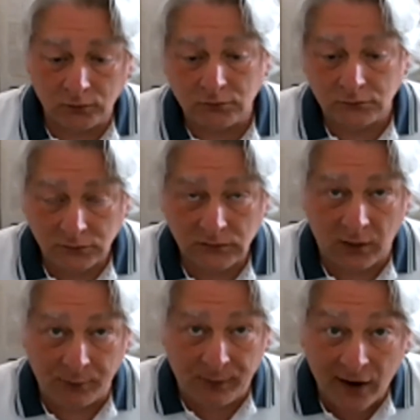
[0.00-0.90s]

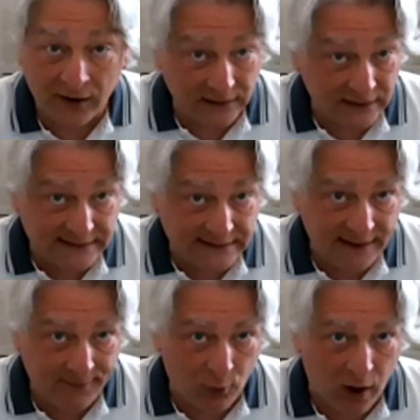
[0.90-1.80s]
apparently
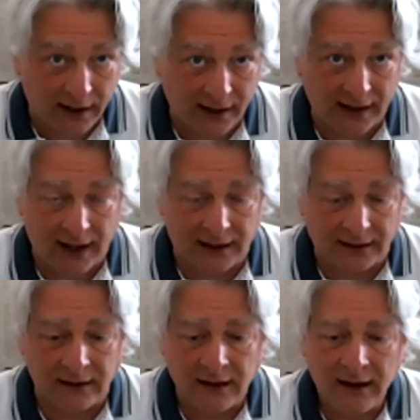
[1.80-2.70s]
sleepwalking, and
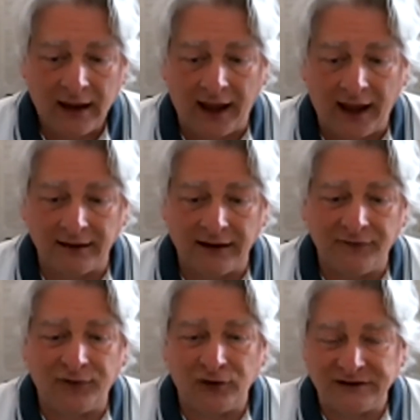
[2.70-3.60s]
at
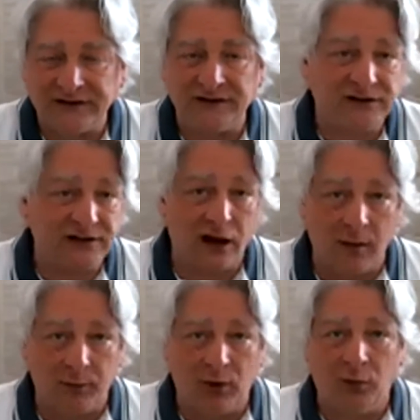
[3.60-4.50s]
first it's just a
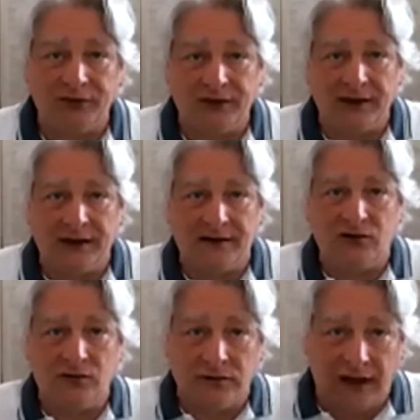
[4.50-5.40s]
couple, but then
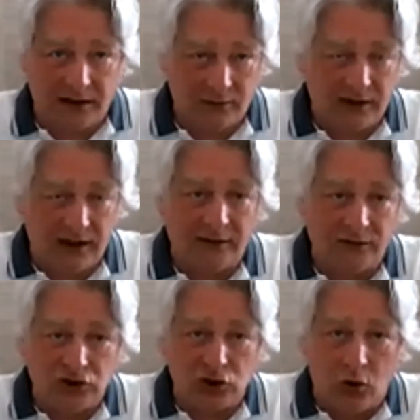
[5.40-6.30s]
they
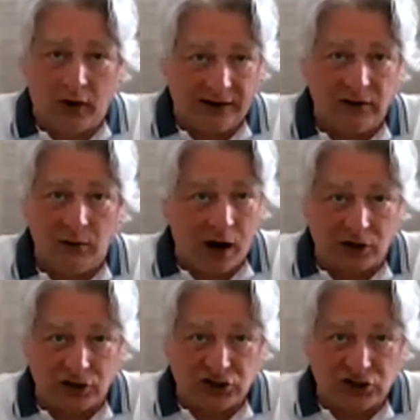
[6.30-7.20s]
join the
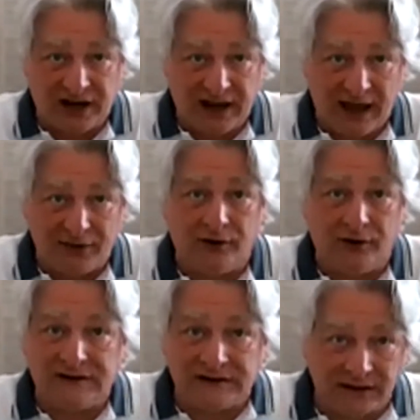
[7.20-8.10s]
march together, and
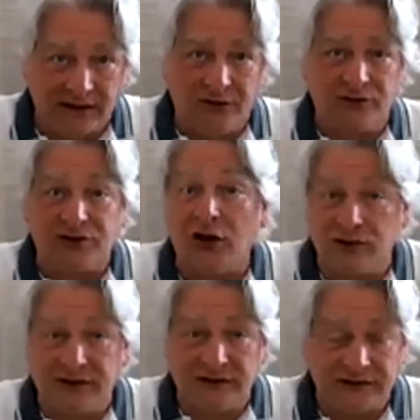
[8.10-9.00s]
suddenly there's hundreds.